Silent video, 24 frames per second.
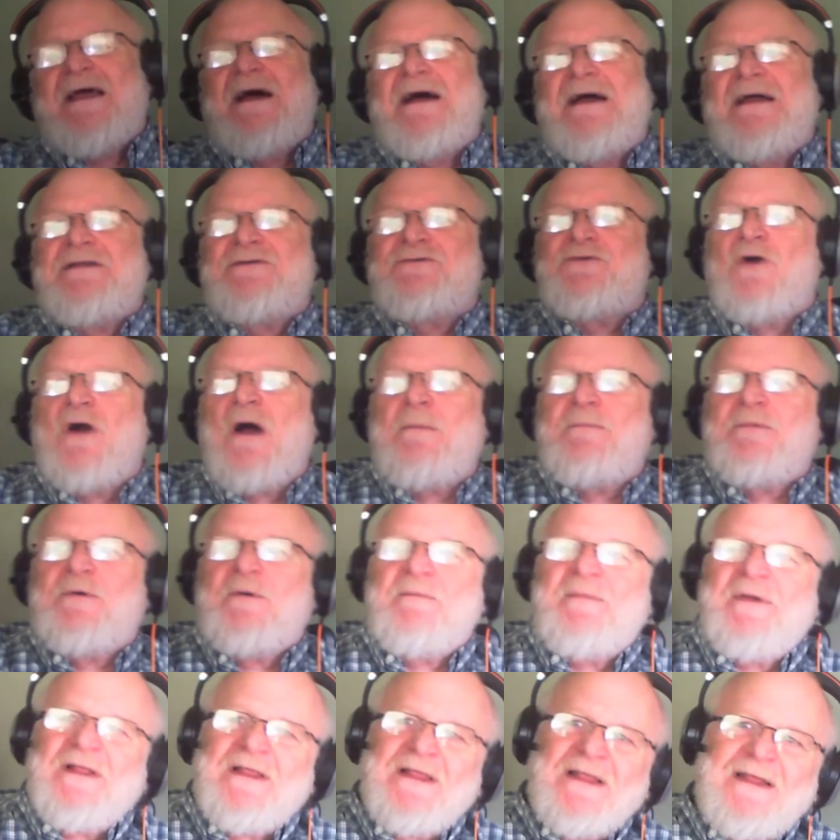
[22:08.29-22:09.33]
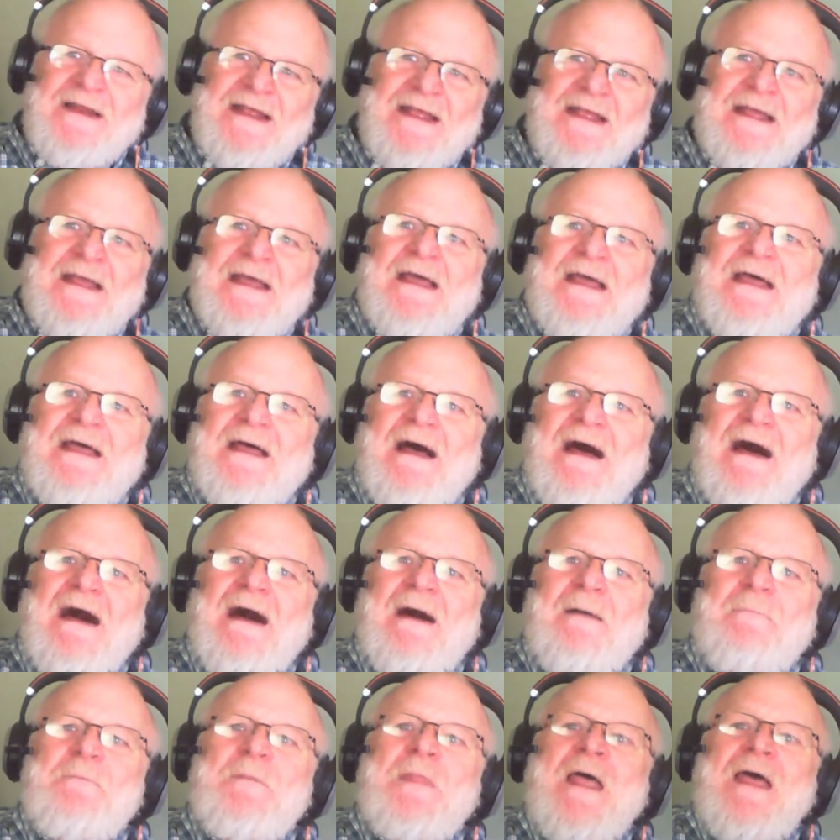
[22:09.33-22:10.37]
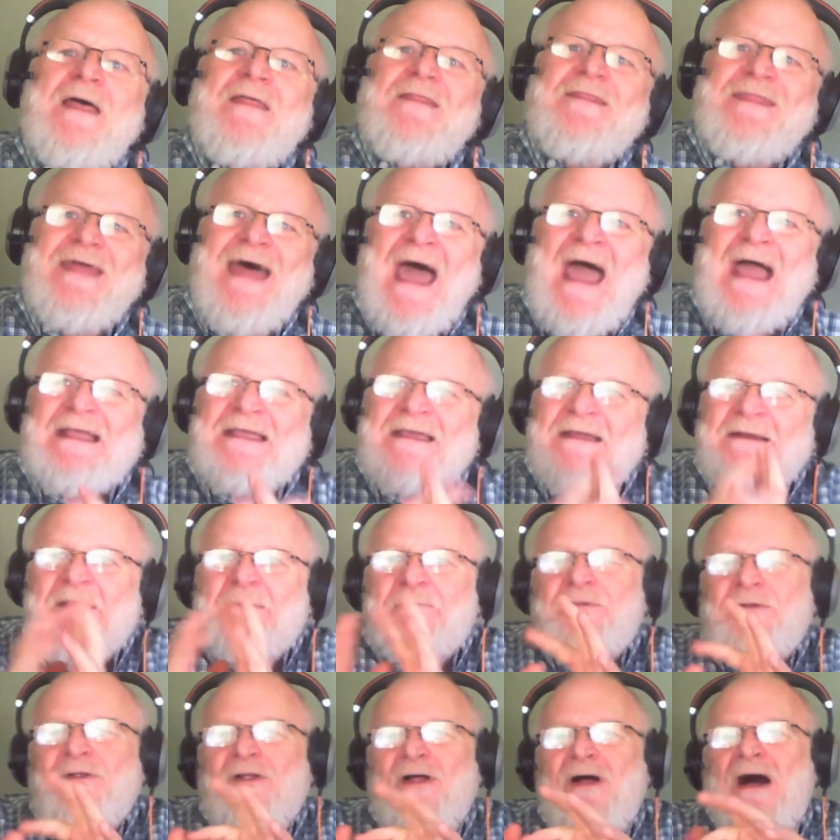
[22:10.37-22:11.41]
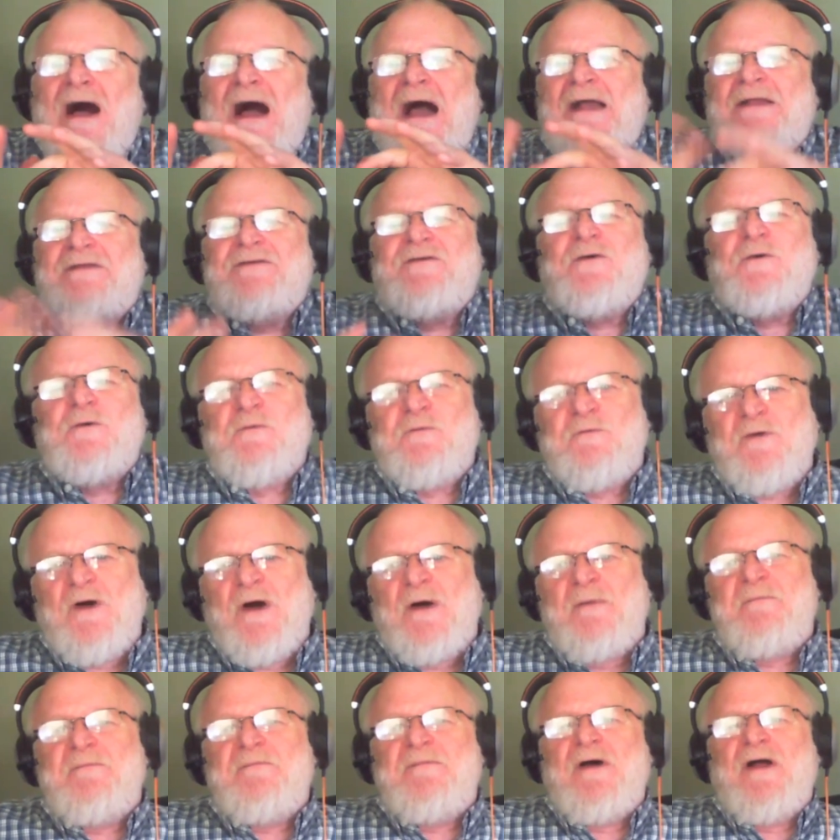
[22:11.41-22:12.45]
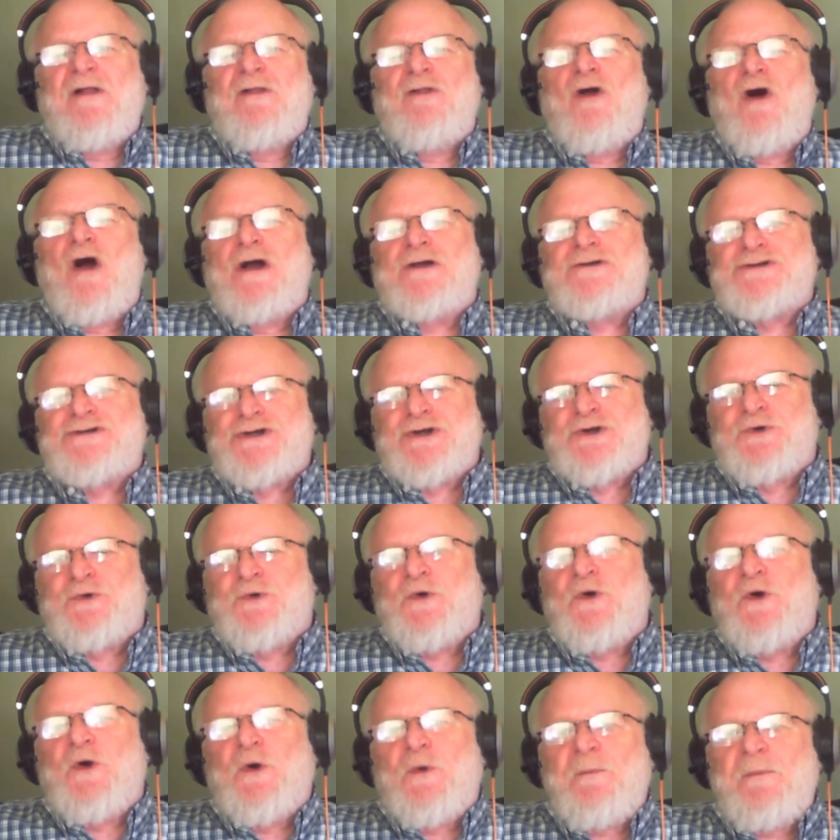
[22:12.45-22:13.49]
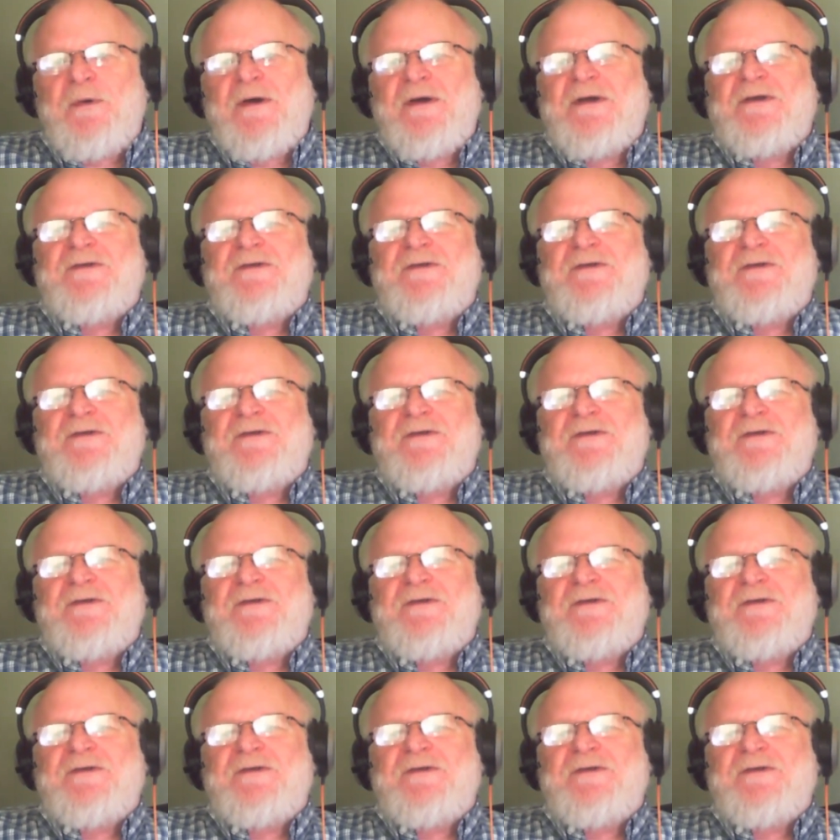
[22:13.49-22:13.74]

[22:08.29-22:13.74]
interoperability, that can apply to a larger group.